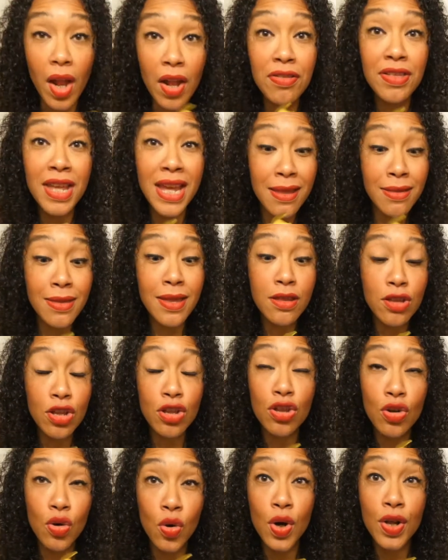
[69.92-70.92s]
This is the
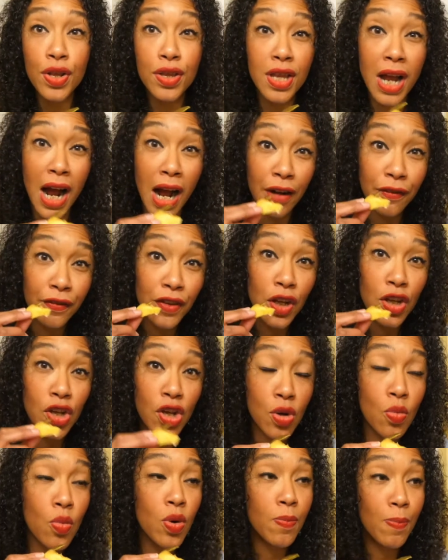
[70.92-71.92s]
sort of stuff that
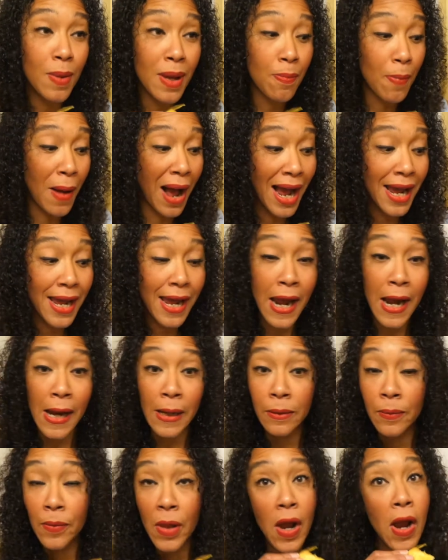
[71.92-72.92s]
you would be
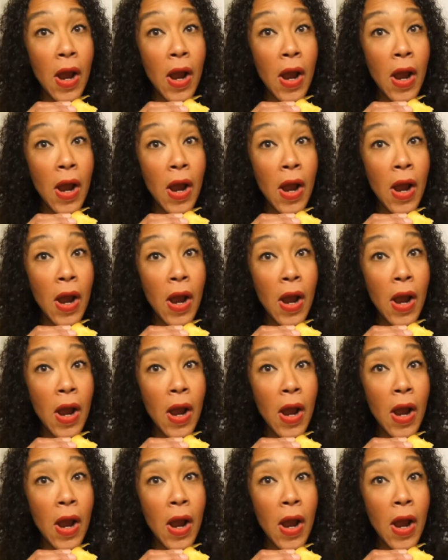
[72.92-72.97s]
paying